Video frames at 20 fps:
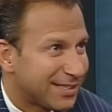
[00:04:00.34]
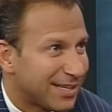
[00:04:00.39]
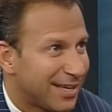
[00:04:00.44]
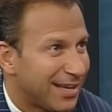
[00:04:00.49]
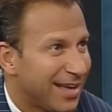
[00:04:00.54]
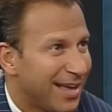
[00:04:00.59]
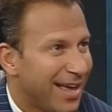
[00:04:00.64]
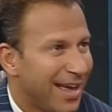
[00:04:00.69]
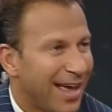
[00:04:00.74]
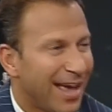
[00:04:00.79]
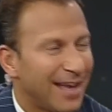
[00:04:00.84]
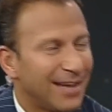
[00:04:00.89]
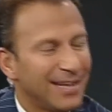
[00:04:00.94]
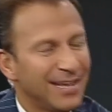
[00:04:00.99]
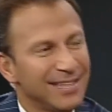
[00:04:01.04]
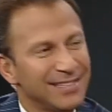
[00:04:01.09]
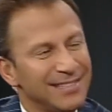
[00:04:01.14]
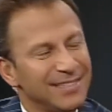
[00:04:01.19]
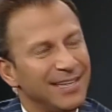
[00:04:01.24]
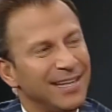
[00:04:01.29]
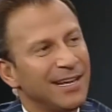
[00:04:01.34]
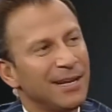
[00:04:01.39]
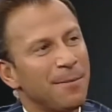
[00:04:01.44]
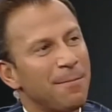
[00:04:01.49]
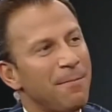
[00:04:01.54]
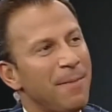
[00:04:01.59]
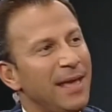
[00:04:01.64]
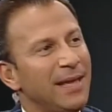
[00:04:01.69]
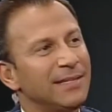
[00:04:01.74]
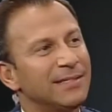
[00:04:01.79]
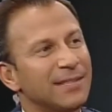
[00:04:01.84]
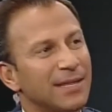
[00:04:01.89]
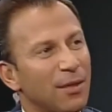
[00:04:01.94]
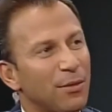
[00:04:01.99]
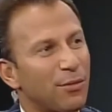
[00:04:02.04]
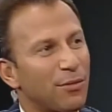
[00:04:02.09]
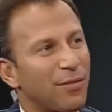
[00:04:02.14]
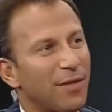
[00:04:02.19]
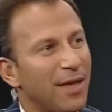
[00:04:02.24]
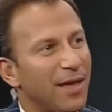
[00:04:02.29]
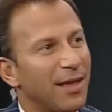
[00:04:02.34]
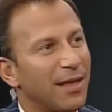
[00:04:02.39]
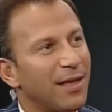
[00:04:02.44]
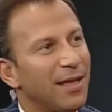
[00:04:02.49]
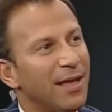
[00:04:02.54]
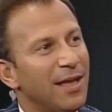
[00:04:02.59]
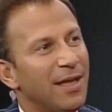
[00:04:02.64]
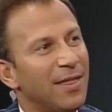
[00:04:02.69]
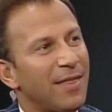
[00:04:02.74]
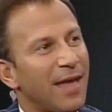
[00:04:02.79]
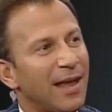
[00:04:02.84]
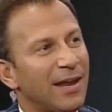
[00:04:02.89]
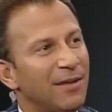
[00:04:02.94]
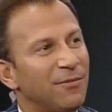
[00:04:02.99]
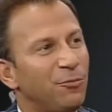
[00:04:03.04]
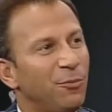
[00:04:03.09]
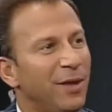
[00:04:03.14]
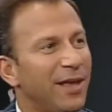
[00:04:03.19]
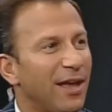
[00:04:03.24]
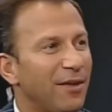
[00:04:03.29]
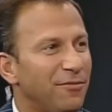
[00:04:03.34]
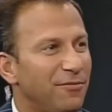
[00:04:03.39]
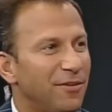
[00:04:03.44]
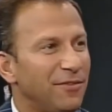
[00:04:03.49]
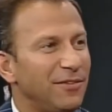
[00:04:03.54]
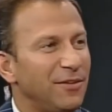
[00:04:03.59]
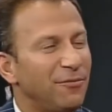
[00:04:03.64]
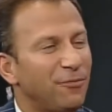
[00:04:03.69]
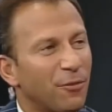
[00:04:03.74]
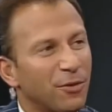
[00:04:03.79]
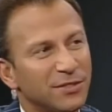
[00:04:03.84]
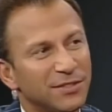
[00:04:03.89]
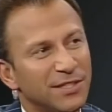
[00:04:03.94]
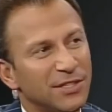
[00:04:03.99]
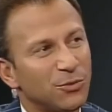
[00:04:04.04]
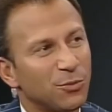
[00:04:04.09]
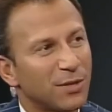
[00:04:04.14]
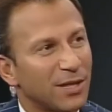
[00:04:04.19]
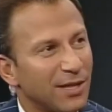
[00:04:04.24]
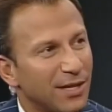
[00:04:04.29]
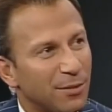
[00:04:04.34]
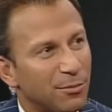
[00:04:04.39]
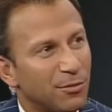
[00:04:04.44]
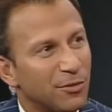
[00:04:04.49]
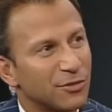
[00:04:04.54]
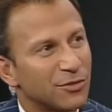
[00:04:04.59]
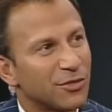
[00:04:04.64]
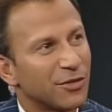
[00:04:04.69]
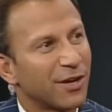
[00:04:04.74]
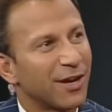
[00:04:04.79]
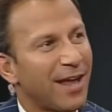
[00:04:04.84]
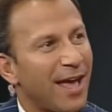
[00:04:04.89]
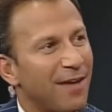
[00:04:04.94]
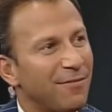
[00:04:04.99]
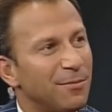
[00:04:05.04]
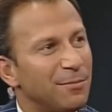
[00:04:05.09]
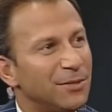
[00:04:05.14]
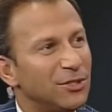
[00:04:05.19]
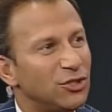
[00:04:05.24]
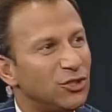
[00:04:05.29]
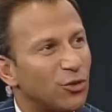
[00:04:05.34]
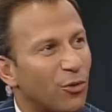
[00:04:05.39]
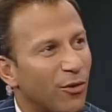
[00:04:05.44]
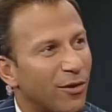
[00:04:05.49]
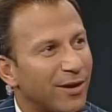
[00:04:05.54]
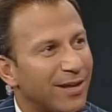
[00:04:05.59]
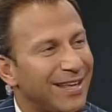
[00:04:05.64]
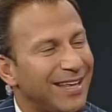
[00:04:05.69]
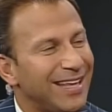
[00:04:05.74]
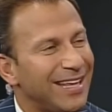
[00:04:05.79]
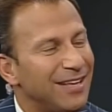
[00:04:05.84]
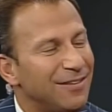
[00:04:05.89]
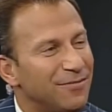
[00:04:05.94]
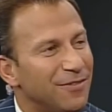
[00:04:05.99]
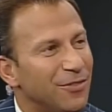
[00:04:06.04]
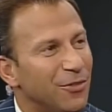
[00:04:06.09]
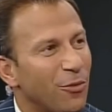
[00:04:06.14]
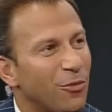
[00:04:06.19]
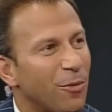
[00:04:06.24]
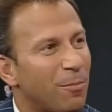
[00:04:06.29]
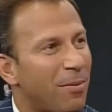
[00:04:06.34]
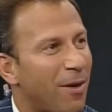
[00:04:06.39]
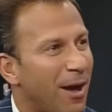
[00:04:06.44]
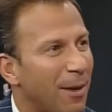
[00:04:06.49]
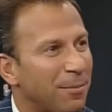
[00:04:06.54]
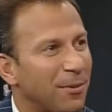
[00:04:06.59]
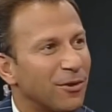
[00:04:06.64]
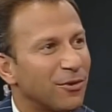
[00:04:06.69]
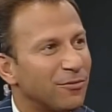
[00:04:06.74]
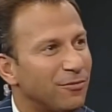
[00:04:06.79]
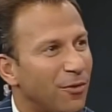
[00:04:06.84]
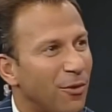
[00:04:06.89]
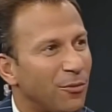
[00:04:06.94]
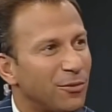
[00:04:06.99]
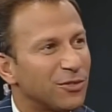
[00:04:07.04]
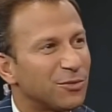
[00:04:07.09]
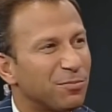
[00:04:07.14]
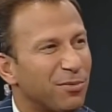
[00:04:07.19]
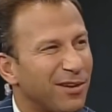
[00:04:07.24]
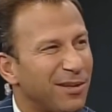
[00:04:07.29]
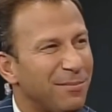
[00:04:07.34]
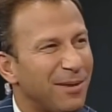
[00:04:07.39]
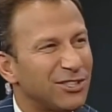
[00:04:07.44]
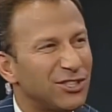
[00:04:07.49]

P C, and isn't it an amazing thing that if we get fifty-four seats with the Liberals, they're going to have a majority, even though the popular vote is